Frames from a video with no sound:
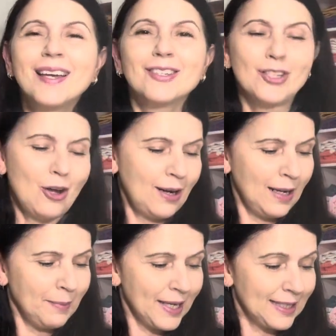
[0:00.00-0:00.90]
So
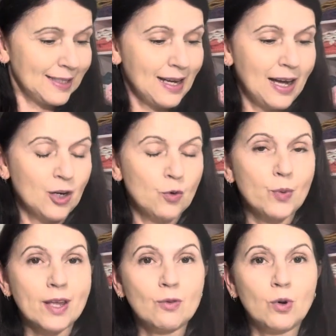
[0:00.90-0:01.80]
let me get started
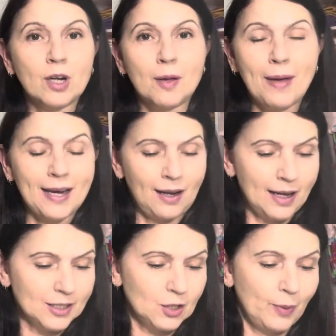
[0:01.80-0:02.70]
with what I made
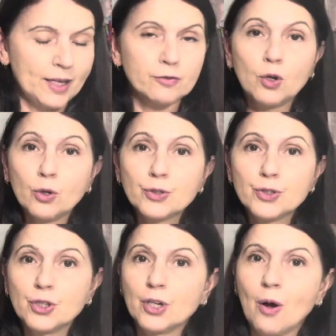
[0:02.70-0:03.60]
last week. Of
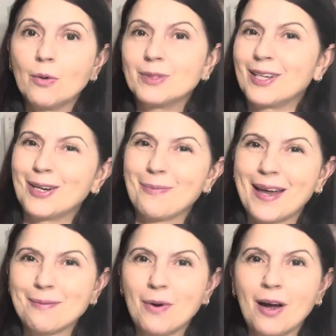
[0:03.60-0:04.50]
course, I was going to
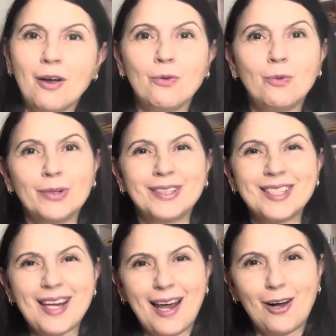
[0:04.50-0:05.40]
make my wooden
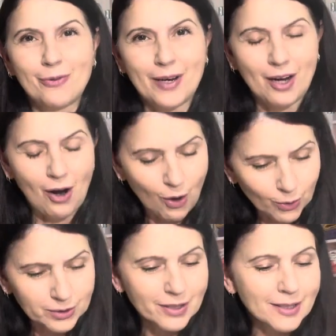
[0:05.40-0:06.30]
towel ring
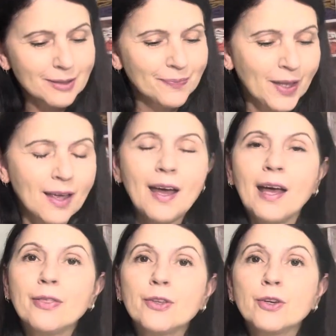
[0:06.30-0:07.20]
holders,
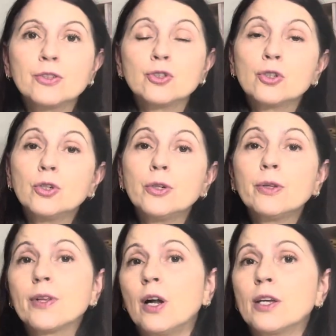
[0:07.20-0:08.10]
and the
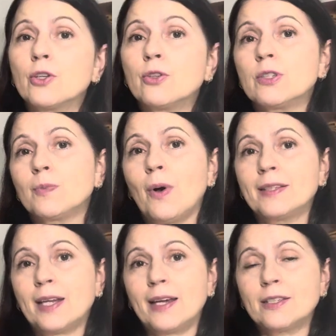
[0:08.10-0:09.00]
tutorial that I use is by
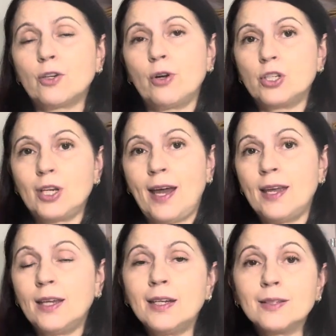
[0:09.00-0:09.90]
Days
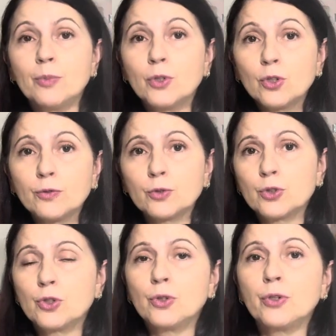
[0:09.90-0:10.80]
Crochet. It is a beautiful
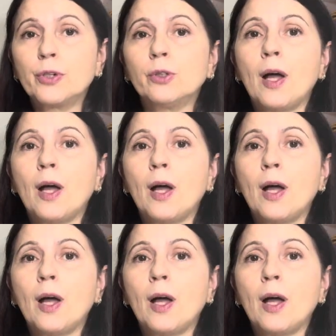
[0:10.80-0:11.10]
tutorial.